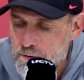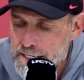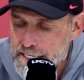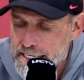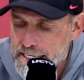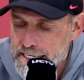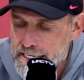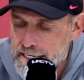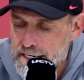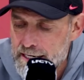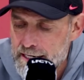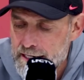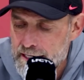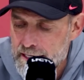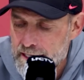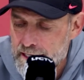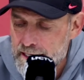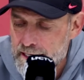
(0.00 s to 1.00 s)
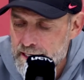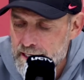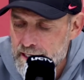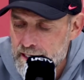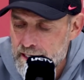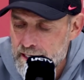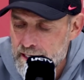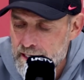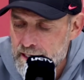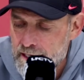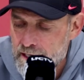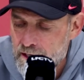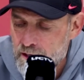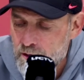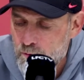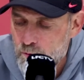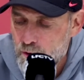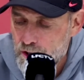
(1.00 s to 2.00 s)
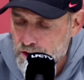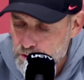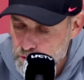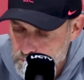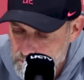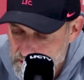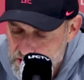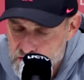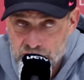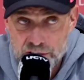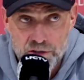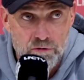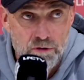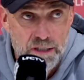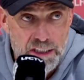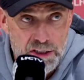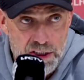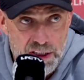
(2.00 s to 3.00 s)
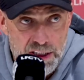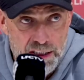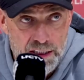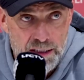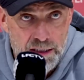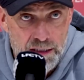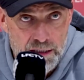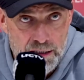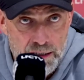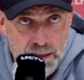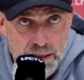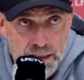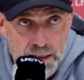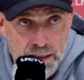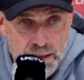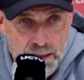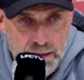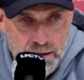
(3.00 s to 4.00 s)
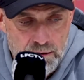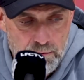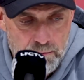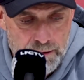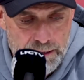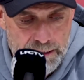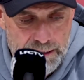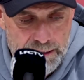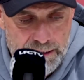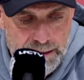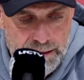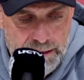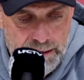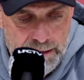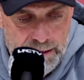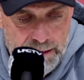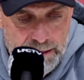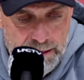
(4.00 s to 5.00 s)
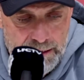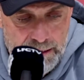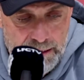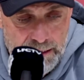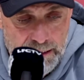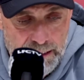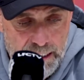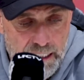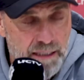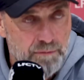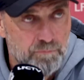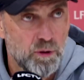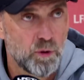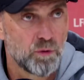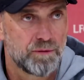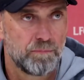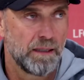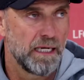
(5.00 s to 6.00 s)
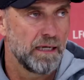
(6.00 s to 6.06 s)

we were too much in a rush. We in both